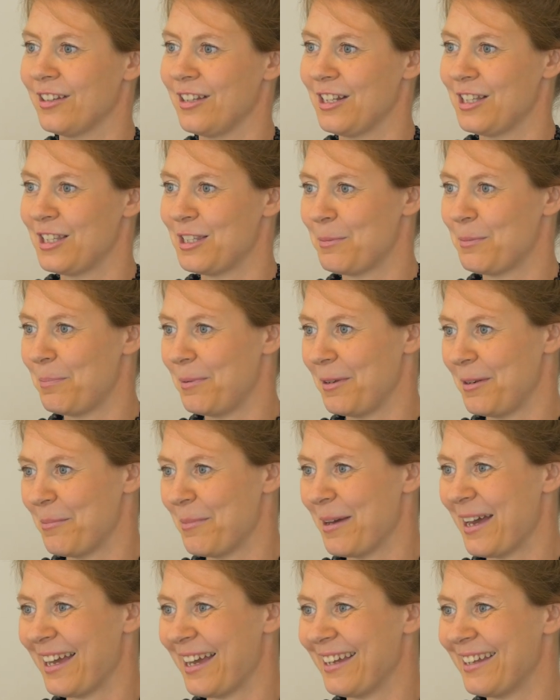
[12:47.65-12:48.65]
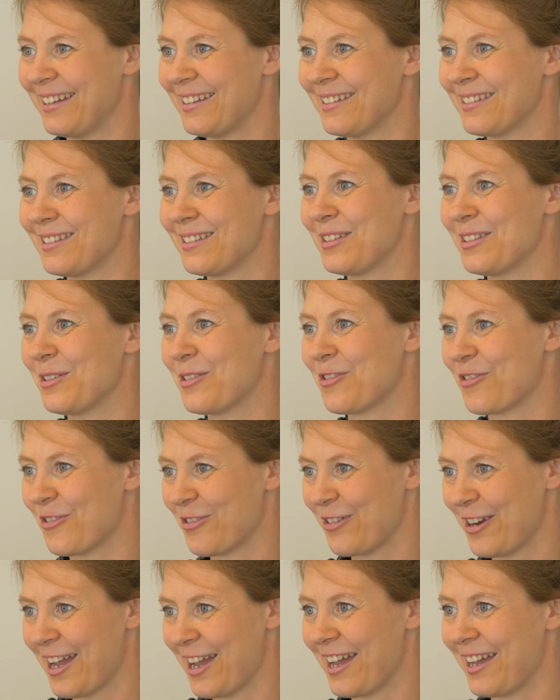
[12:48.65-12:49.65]
that's been made to
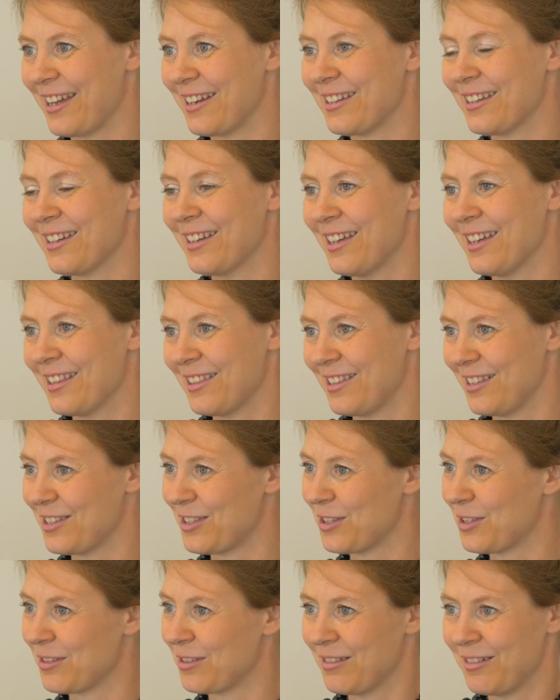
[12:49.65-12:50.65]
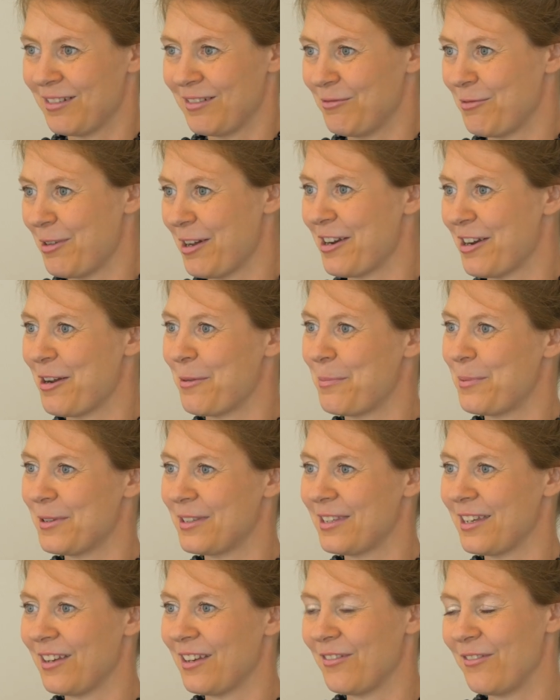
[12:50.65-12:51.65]
create this 100%
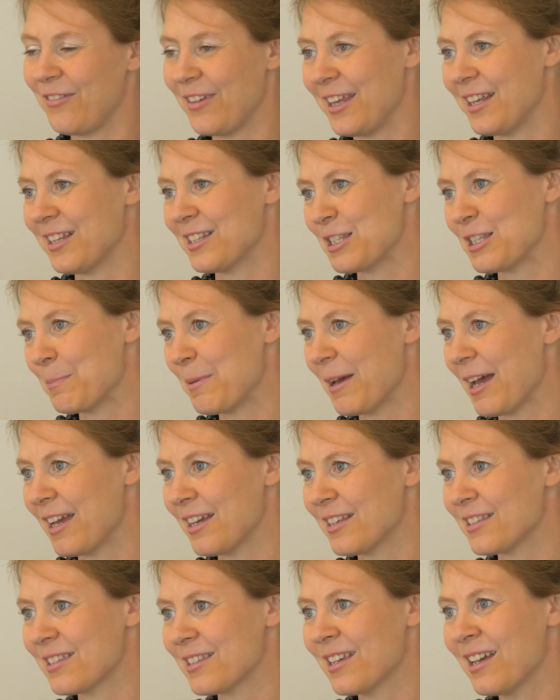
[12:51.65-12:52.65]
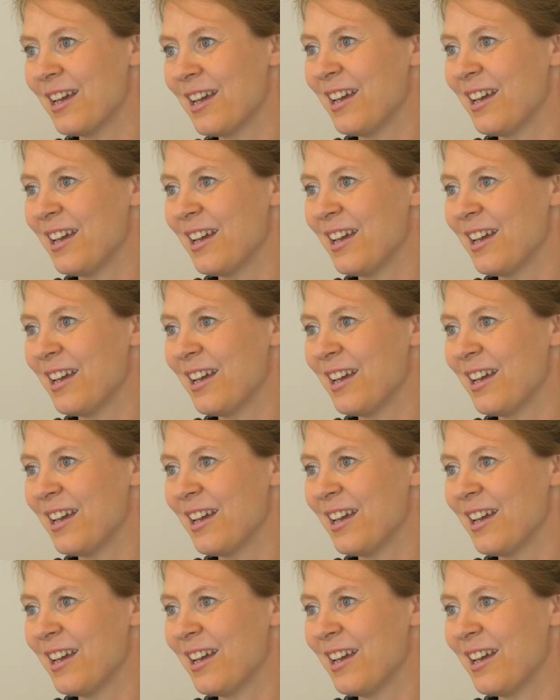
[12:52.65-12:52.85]
vegan space.